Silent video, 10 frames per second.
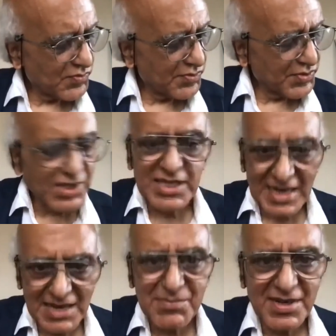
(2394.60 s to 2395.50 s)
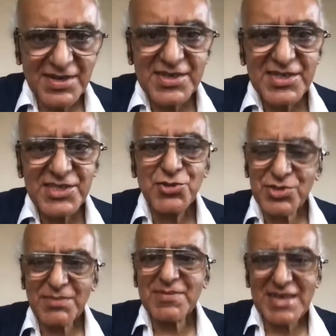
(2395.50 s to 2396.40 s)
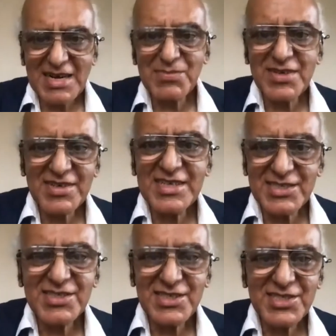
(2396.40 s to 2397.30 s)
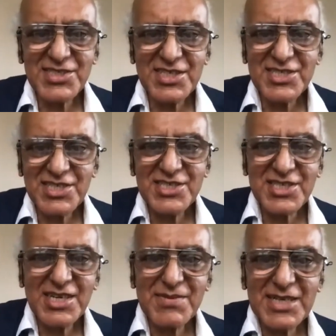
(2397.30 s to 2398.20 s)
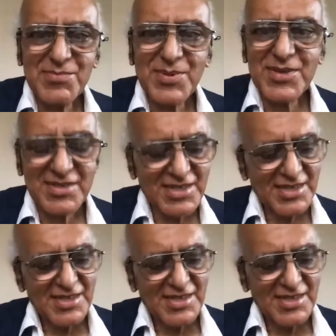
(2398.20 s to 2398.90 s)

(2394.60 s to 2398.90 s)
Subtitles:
the grammar, use of grammar is a very important